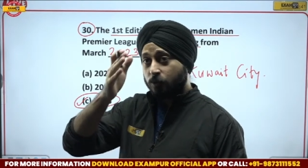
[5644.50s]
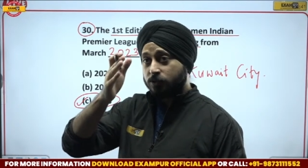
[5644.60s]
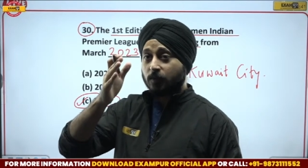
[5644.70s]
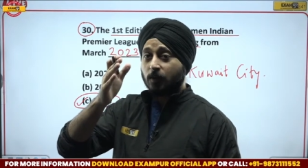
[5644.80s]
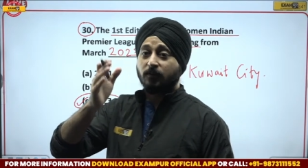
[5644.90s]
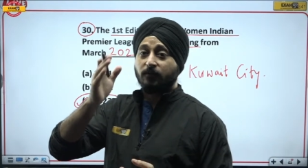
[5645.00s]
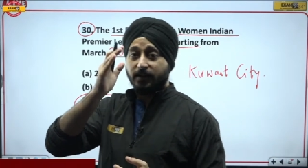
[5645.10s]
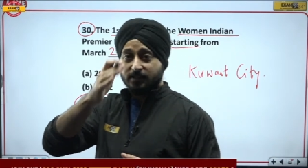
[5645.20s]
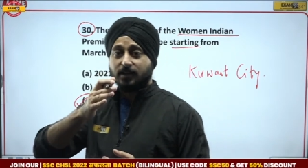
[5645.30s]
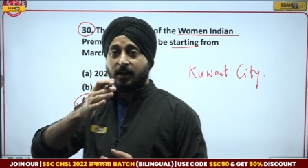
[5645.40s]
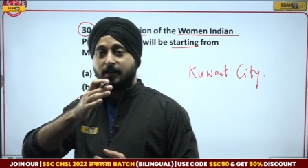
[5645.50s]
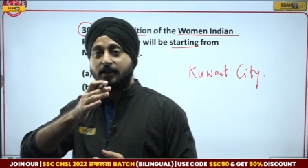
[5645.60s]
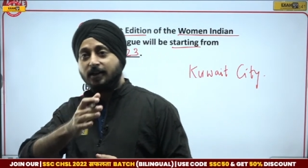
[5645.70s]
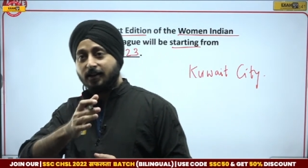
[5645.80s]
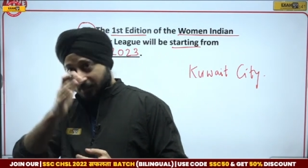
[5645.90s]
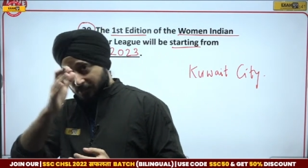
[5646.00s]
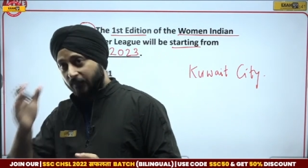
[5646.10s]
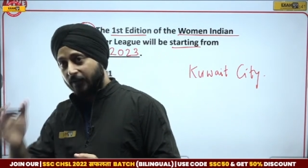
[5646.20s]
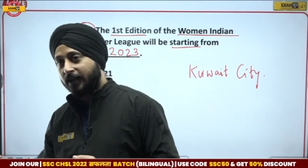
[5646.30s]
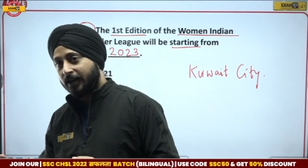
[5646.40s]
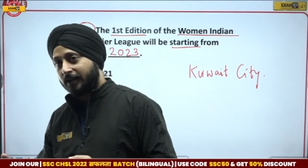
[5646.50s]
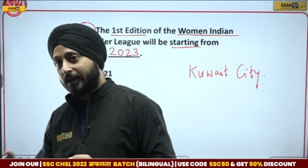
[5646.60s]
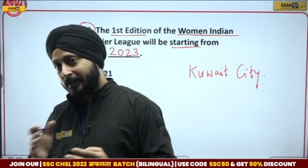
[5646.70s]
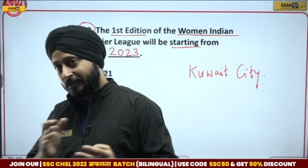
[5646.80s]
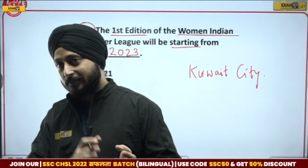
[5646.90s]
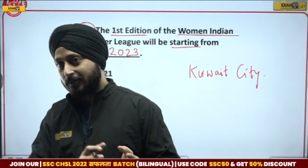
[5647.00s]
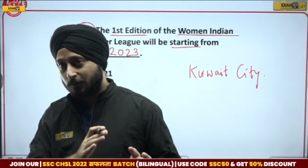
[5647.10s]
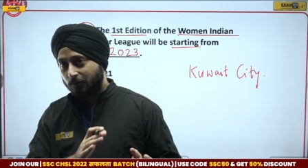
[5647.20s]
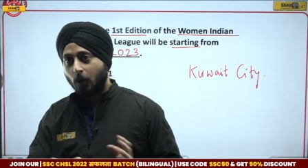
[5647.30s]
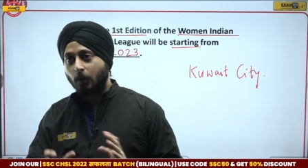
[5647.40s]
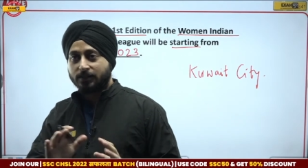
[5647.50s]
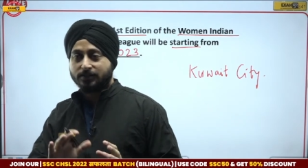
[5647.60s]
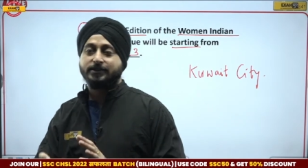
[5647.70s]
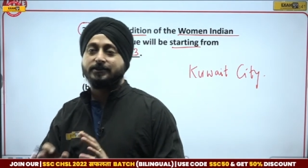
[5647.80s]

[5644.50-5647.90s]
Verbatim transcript: was from the very start till the very end like you know always she,